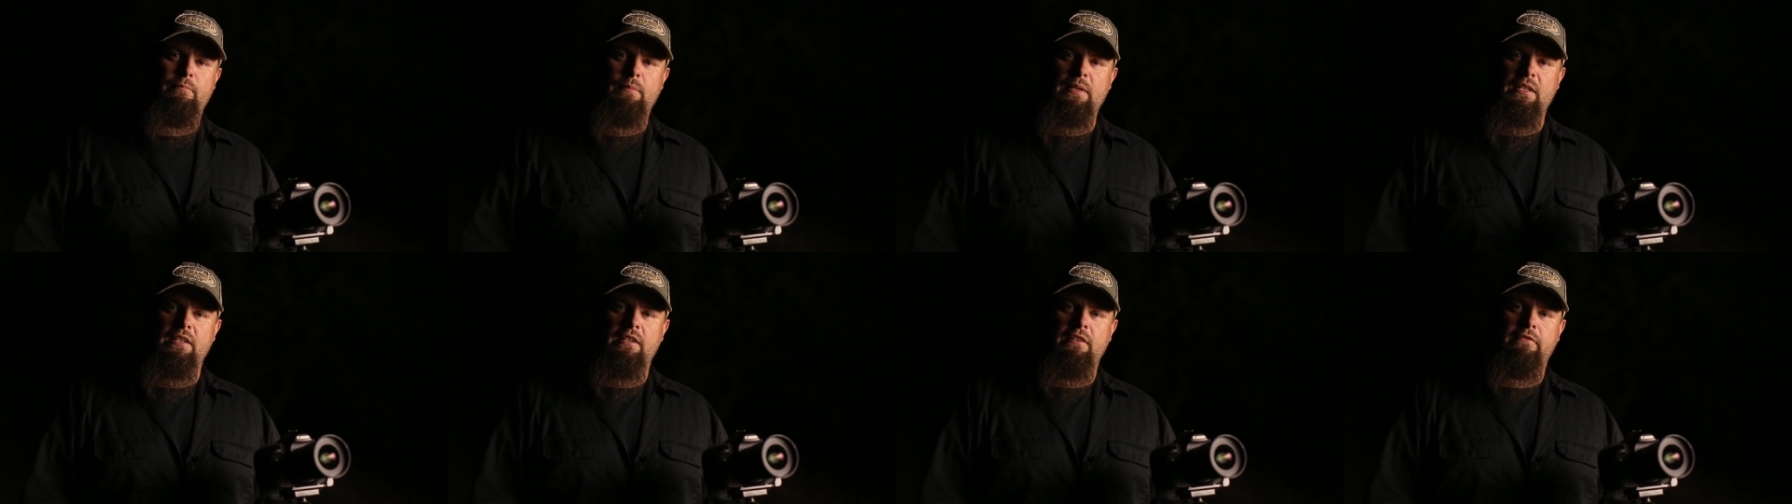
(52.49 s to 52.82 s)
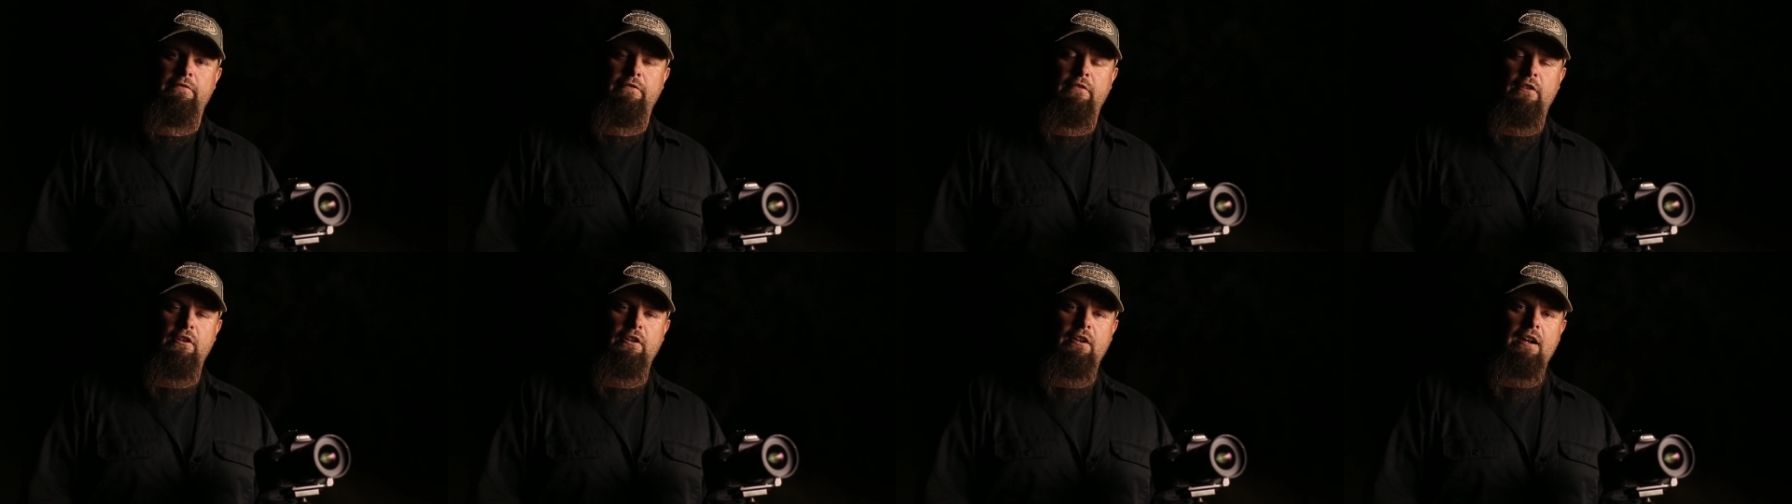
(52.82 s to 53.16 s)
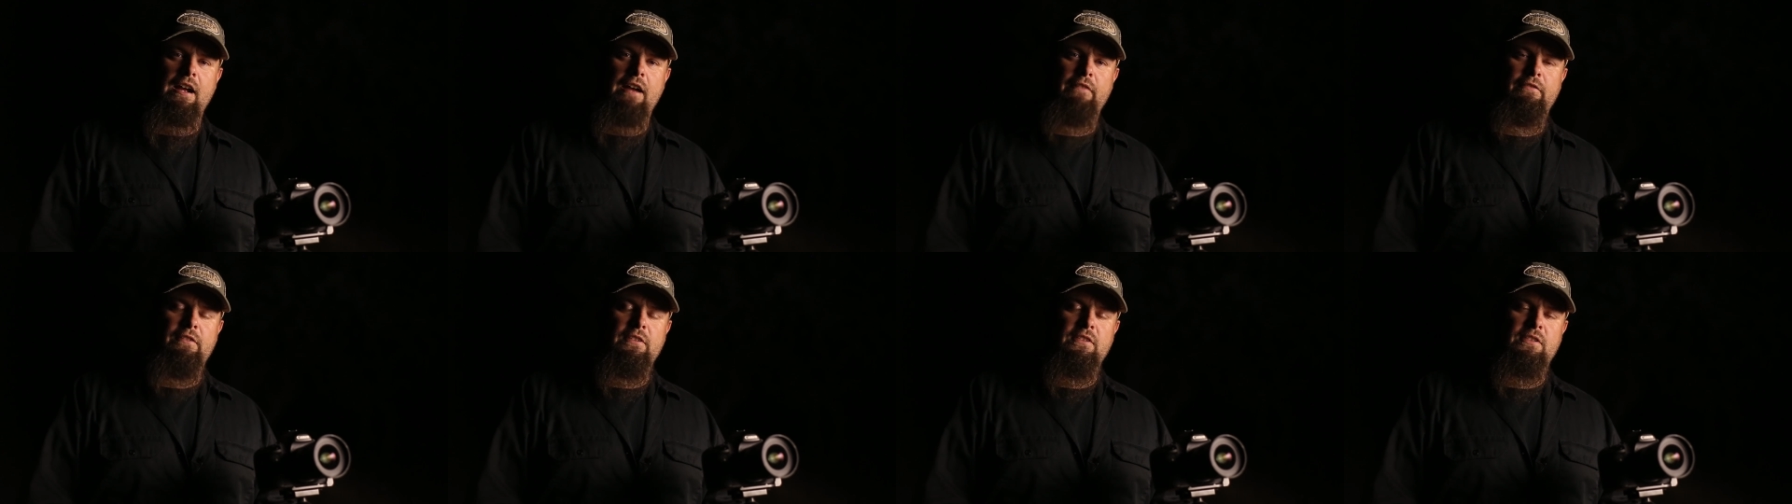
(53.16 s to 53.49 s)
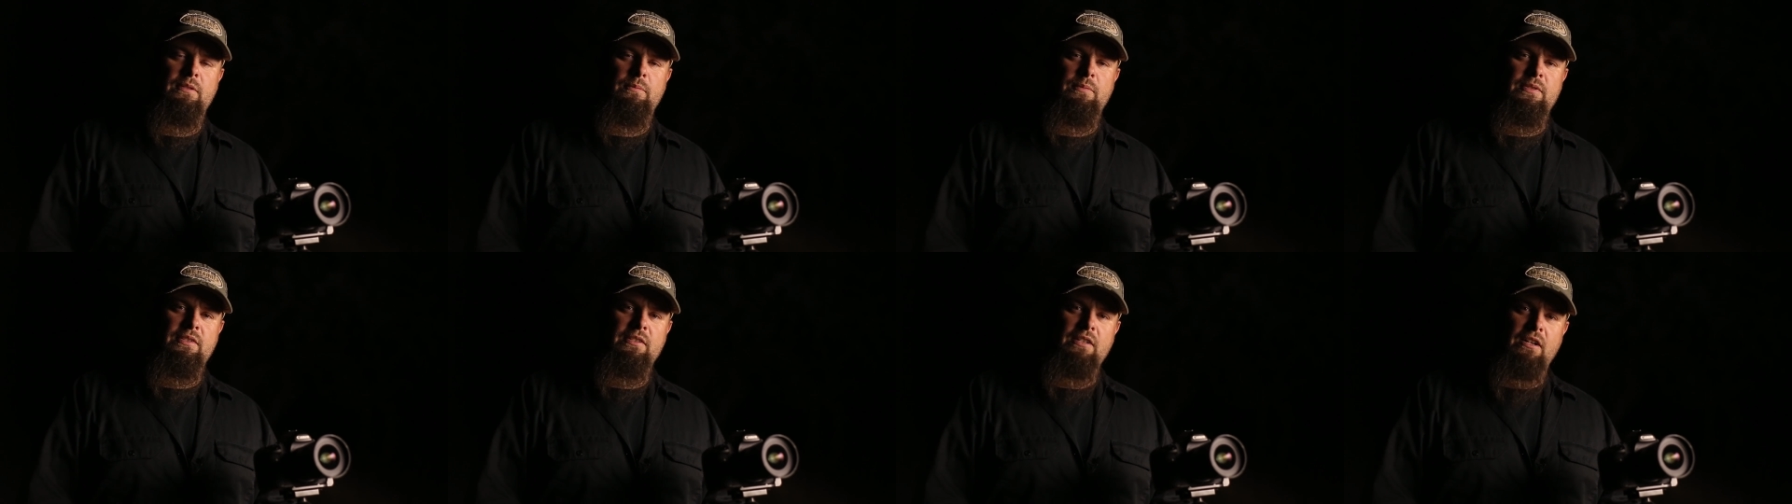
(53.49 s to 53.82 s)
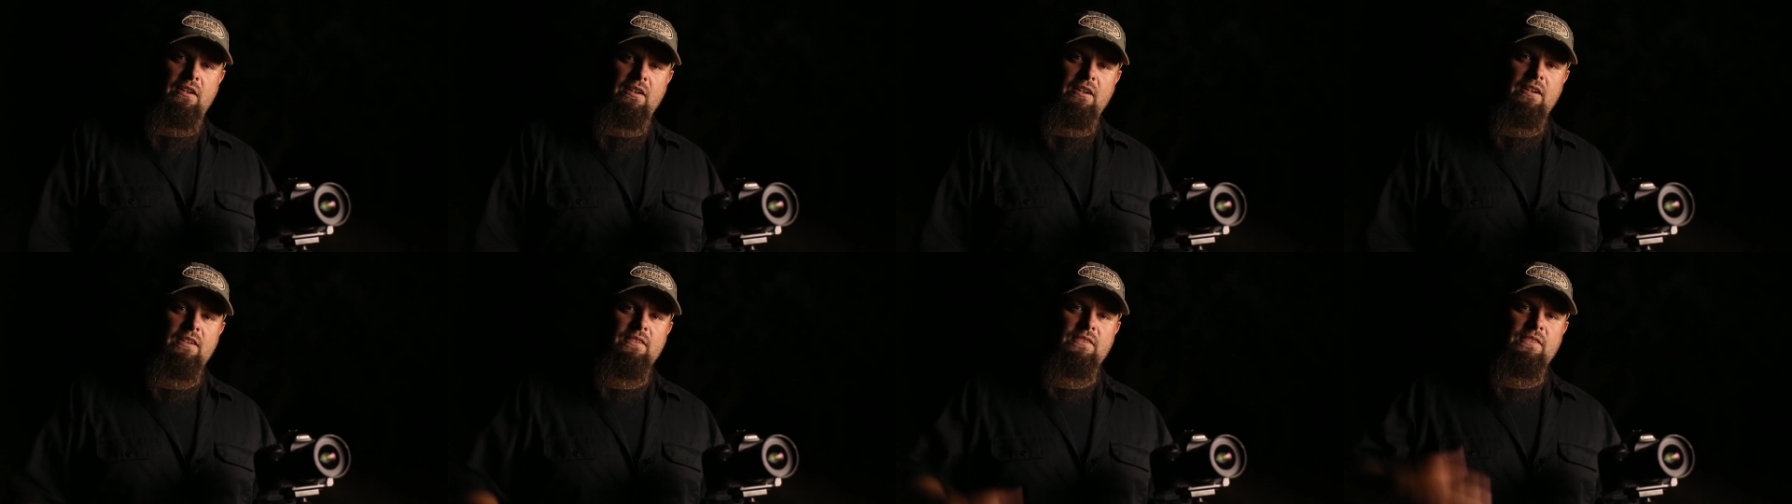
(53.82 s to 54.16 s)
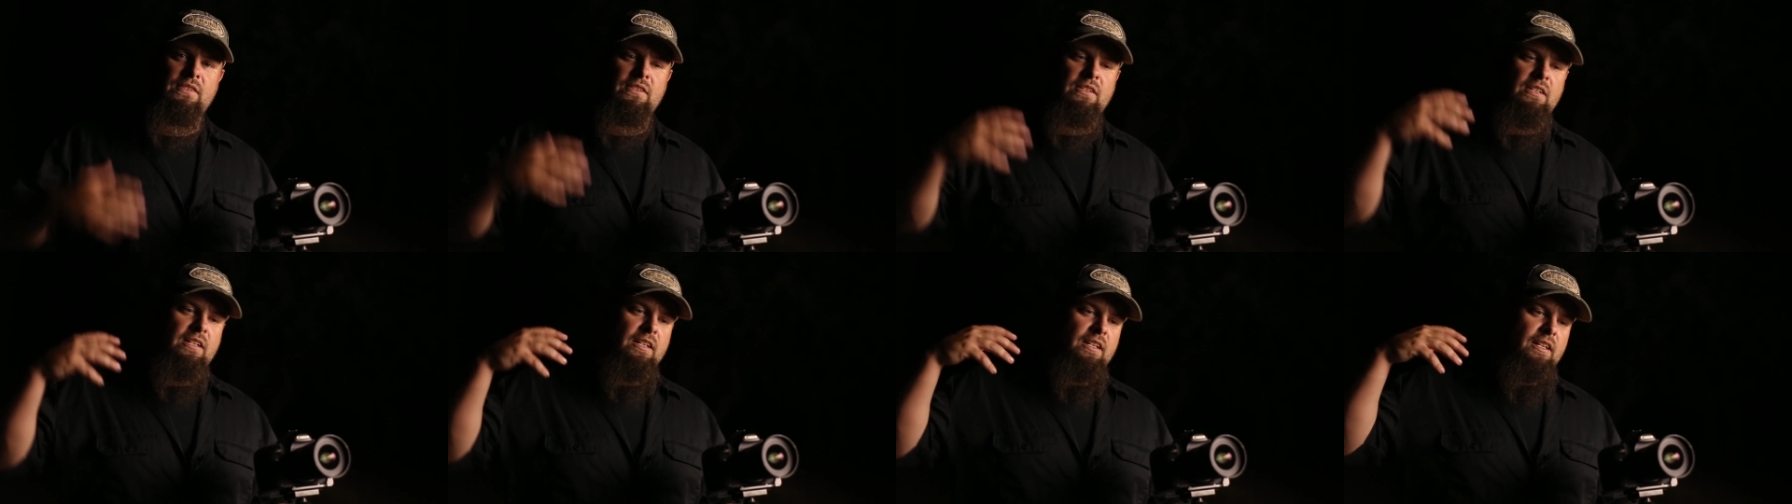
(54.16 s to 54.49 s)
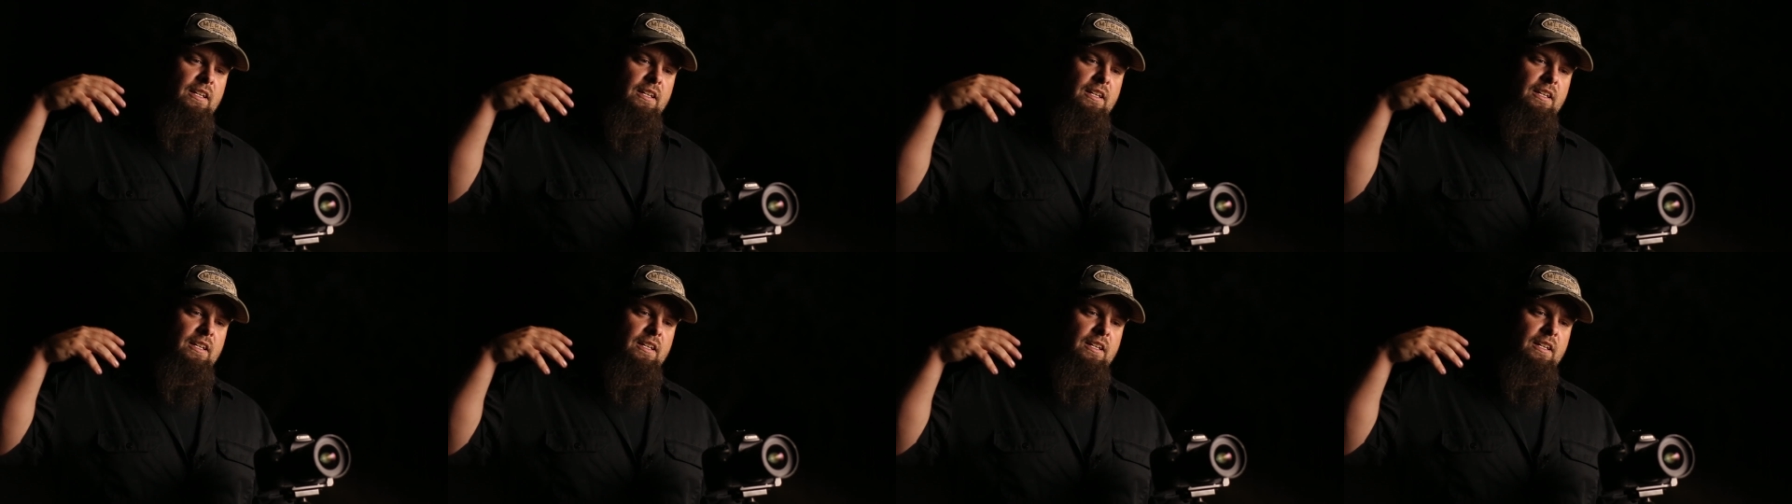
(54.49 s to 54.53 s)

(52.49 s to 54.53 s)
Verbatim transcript: be photographing some stars,